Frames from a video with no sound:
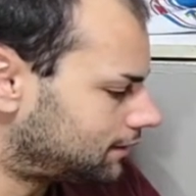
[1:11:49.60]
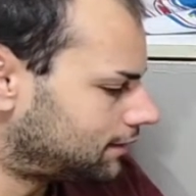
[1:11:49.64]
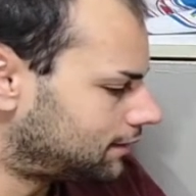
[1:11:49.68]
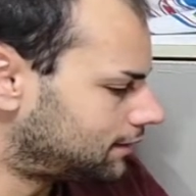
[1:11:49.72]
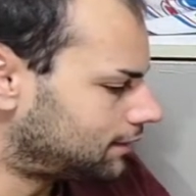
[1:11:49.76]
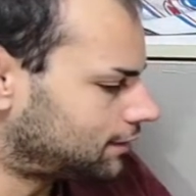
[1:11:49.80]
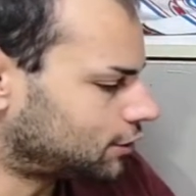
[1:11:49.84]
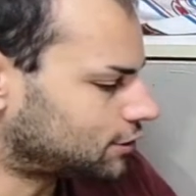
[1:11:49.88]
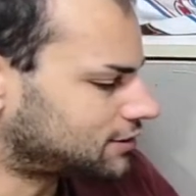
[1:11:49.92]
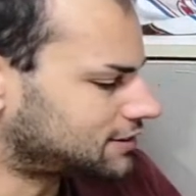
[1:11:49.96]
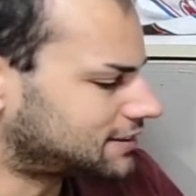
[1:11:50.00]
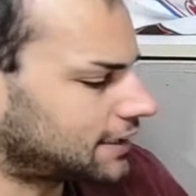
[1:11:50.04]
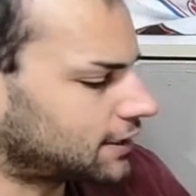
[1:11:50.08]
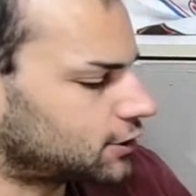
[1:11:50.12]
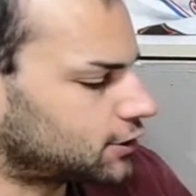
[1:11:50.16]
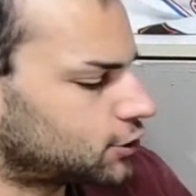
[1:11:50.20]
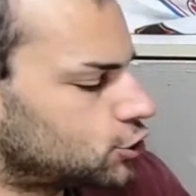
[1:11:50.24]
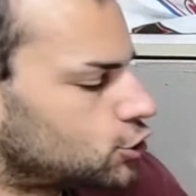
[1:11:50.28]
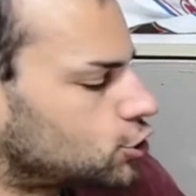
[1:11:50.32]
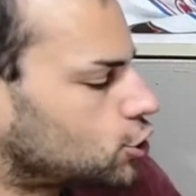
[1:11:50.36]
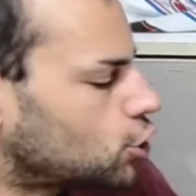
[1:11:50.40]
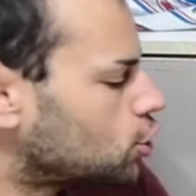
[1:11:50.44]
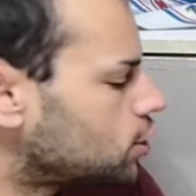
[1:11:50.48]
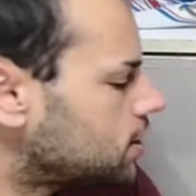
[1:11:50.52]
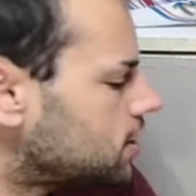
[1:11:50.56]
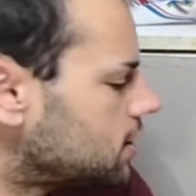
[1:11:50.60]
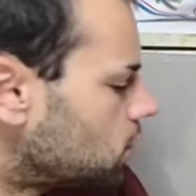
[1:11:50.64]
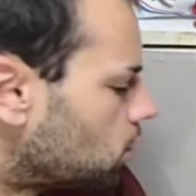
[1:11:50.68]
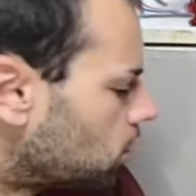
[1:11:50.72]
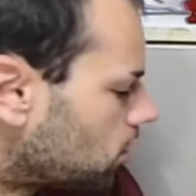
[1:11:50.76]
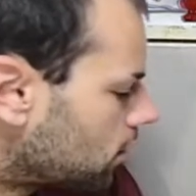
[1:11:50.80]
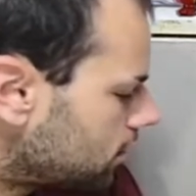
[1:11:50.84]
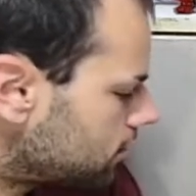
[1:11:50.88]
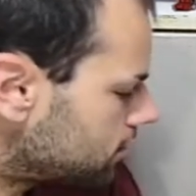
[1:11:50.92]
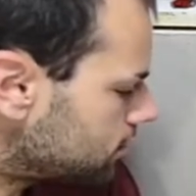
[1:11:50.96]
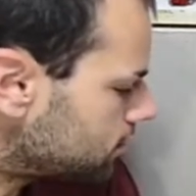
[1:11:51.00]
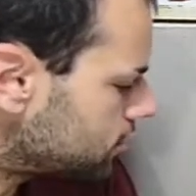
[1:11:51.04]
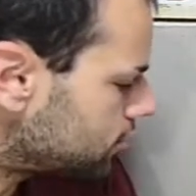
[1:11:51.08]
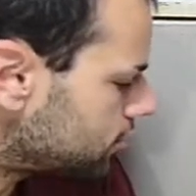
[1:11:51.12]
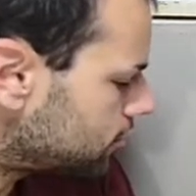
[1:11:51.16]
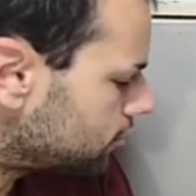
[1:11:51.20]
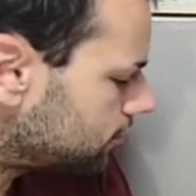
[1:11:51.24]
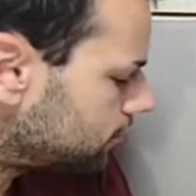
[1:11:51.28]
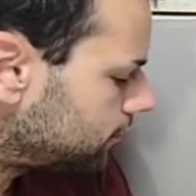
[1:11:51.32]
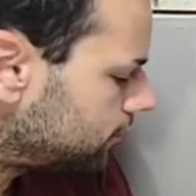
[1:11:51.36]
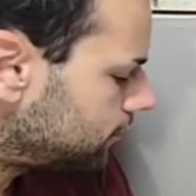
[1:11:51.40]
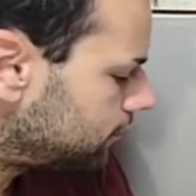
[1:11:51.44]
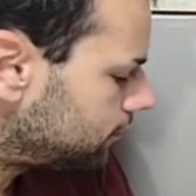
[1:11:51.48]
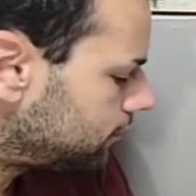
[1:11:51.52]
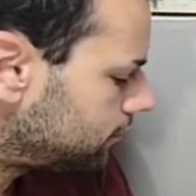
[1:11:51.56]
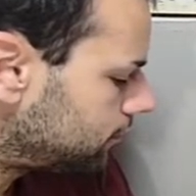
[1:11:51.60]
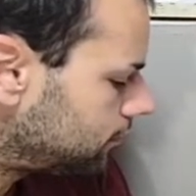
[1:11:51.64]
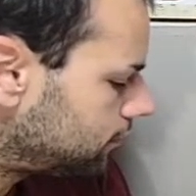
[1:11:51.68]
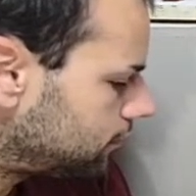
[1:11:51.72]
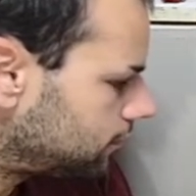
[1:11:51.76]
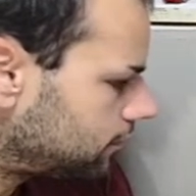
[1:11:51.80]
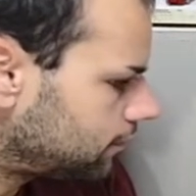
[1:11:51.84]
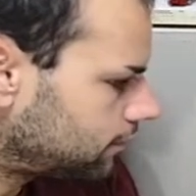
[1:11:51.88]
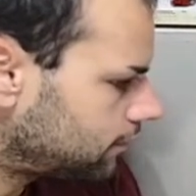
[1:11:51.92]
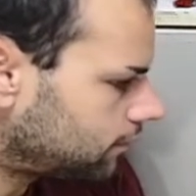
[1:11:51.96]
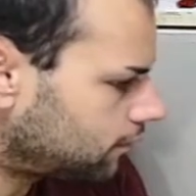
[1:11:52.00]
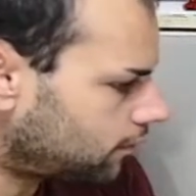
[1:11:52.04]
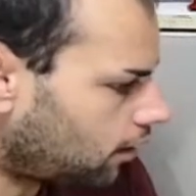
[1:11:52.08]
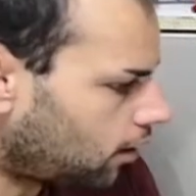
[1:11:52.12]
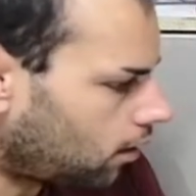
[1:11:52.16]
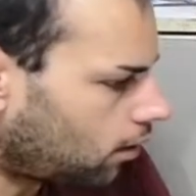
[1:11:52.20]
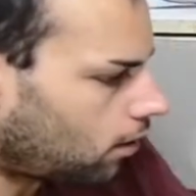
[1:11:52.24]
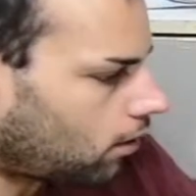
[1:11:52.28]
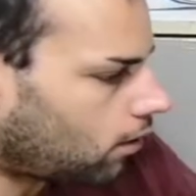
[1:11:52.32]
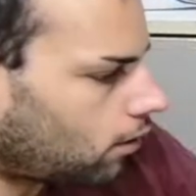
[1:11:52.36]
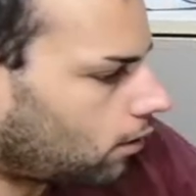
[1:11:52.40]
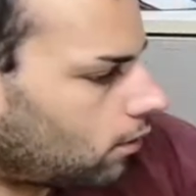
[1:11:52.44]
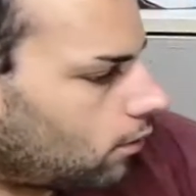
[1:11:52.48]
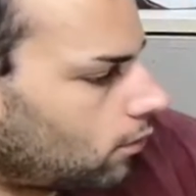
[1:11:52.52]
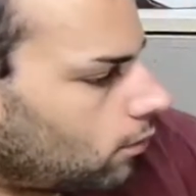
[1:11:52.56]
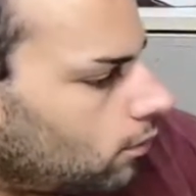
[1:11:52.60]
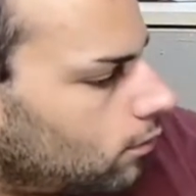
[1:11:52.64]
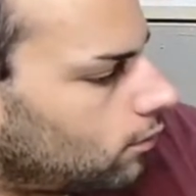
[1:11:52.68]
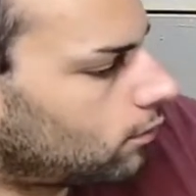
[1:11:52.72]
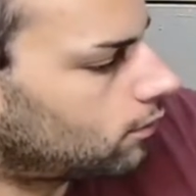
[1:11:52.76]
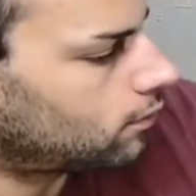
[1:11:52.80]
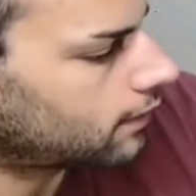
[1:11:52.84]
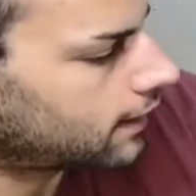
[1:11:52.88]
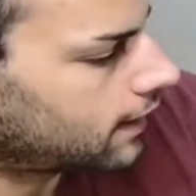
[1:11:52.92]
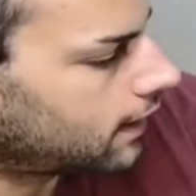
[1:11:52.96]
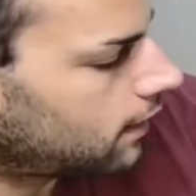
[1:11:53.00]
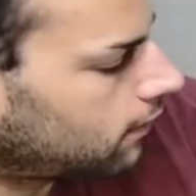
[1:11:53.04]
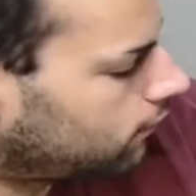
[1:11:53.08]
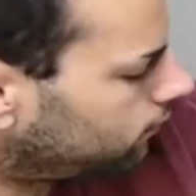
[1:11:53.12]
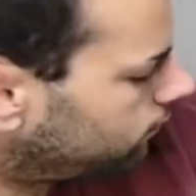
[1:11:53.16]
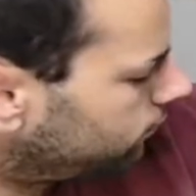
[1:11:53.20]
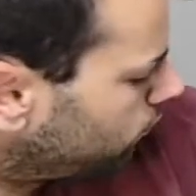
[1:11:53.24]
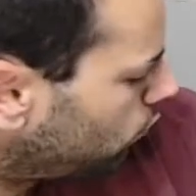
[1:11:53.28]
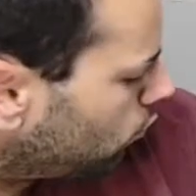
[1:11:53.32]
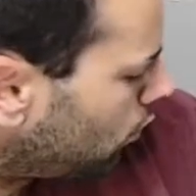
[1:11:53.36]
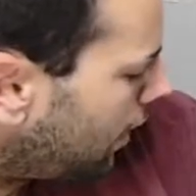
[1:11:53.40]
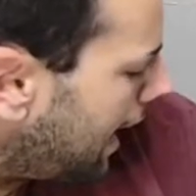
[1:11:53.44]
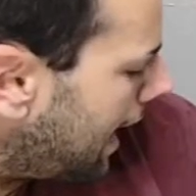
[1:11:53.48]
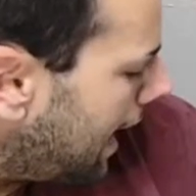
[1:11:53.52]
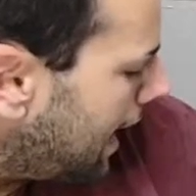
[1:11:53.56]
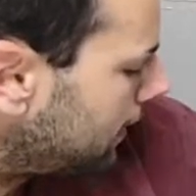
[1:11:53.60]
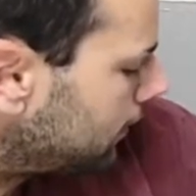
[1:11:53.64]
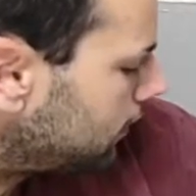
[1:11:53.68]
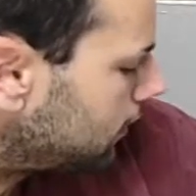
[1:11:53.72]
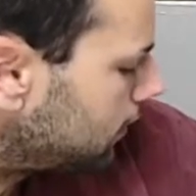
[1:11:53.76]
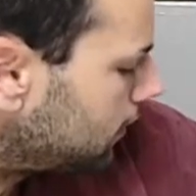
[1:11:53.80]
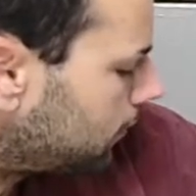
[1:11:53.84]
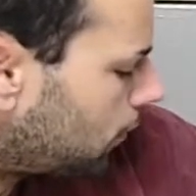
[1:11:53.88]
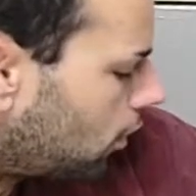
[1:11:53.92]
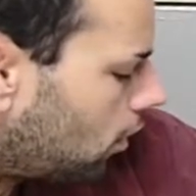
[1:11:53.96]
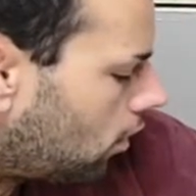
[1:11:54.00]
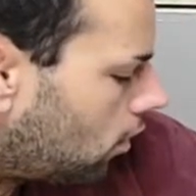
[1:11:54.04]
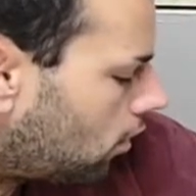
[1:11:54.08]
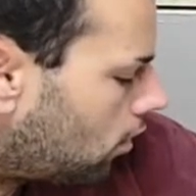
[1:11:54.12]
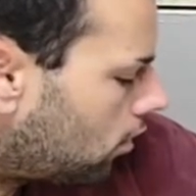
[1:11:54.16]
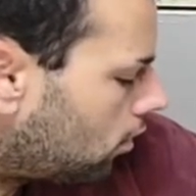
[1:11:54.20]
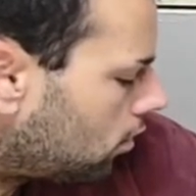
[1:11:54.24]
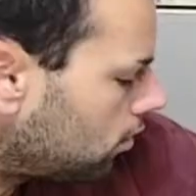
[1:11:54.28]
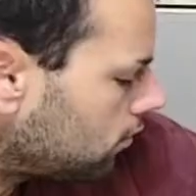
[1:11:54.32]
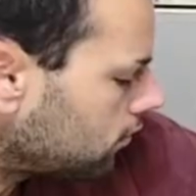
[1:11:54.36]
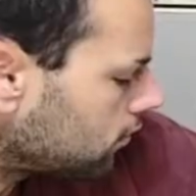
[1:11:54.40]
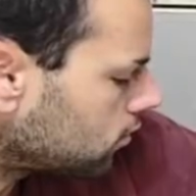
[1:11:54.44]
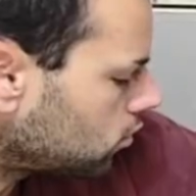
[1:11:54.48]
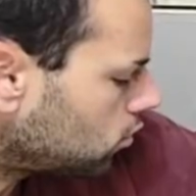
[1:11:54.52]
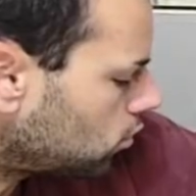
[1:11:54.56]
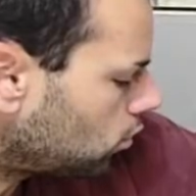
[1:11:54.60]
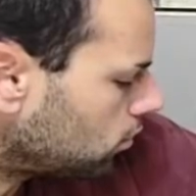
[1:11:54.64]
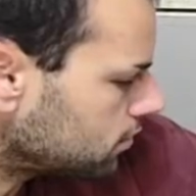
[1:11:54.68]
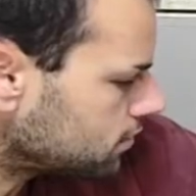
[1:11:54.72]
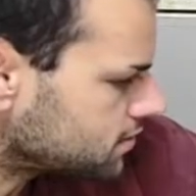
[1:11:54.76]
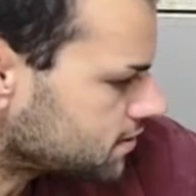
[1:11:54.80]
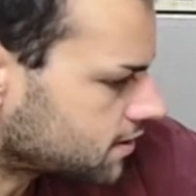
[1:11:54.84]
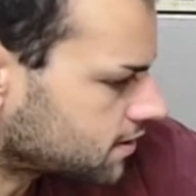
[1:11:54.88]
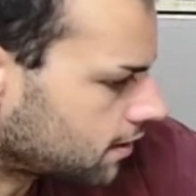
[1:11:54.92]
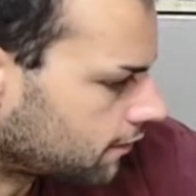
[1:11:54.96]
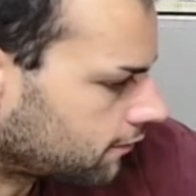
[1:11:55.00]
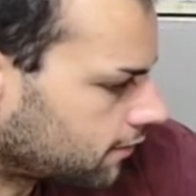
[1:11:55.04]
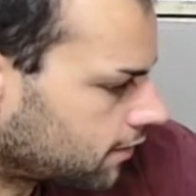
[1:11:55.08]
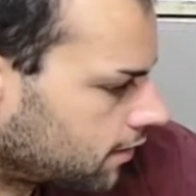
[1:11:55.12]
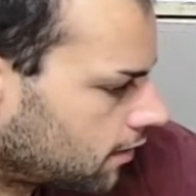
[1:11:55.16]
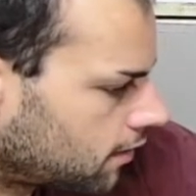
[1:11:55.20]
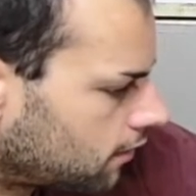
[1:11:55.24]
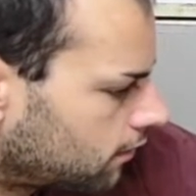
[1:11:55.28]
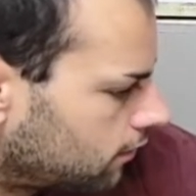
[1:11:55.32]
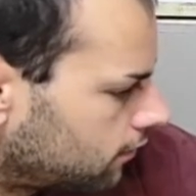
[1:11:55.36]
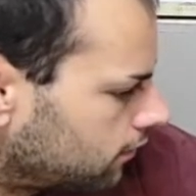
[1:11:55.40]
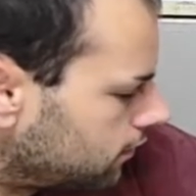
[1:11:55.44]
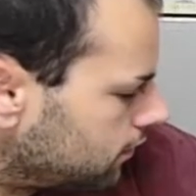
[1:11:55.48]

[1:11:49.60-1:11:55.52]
Looks like a dirty orange. Oh, okay. We're adding up all the gold stuff here.